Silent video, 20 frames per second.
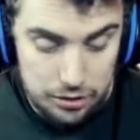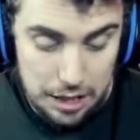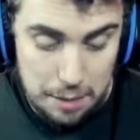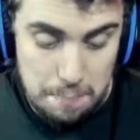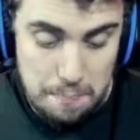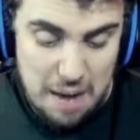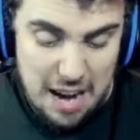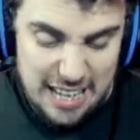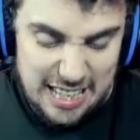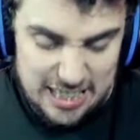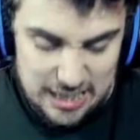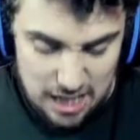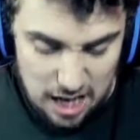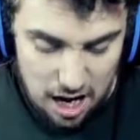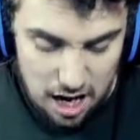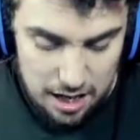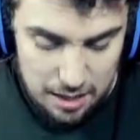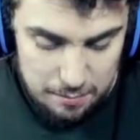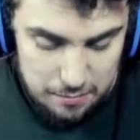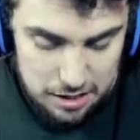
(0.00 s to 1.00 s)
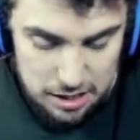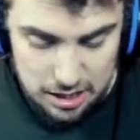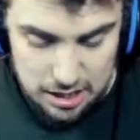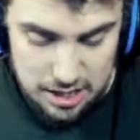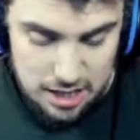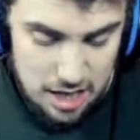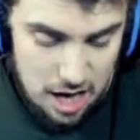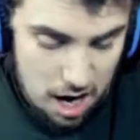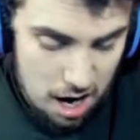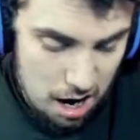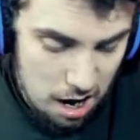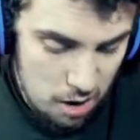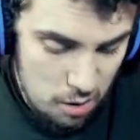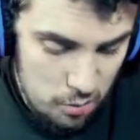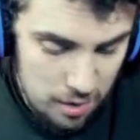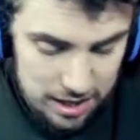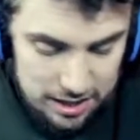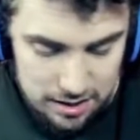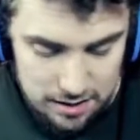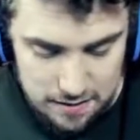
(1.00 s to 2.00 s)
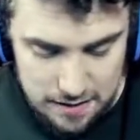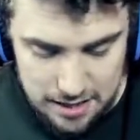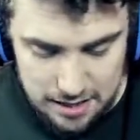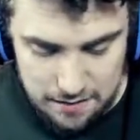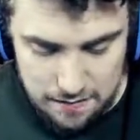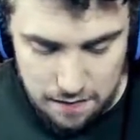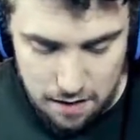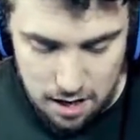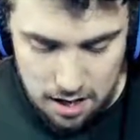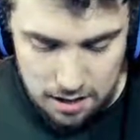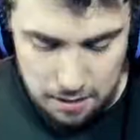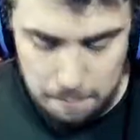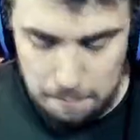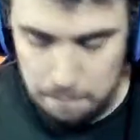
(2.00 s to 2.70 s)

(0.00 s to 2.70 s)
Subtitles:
it many times, so it's fine.